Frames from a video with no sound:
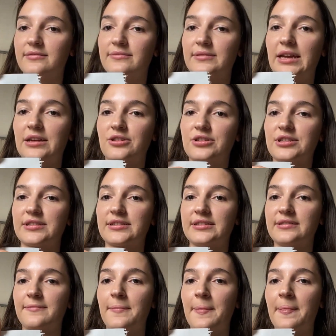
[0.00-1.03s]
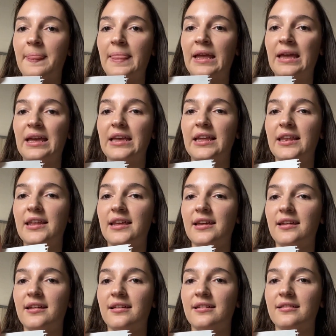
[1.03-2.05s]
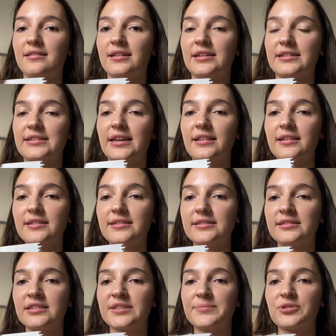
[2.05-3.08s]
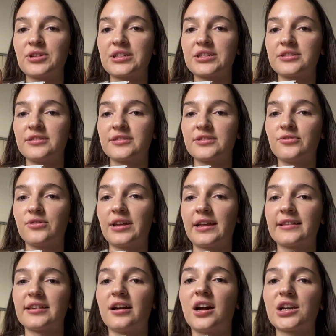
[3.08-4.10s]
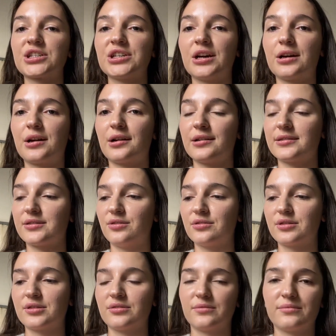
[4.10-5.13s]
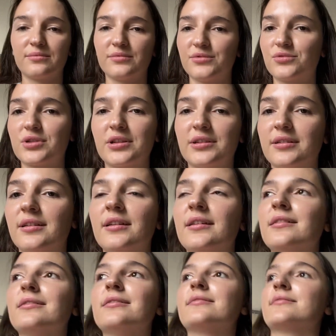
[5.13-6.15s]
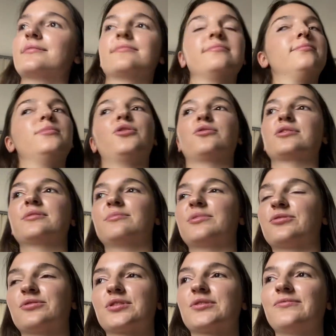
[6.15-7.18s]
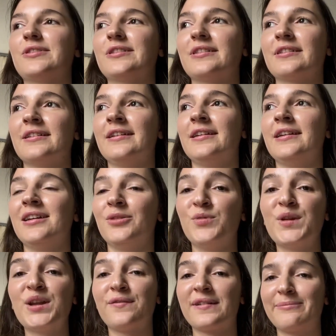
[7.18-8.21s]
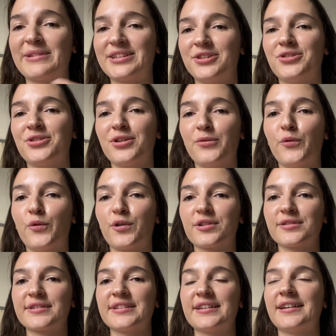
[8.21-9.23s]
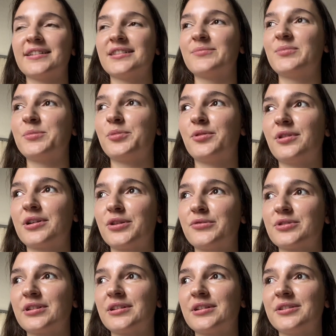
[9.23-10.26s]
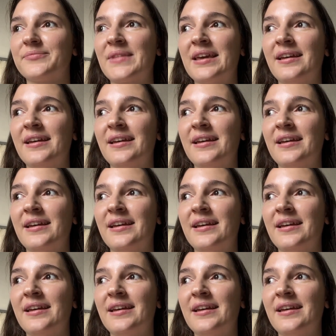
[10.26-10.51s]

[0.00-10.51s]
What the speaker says: energies in a talent and inspirational zone. And heart chakra, it's also usually it's blocked because we live in material world, and people are usually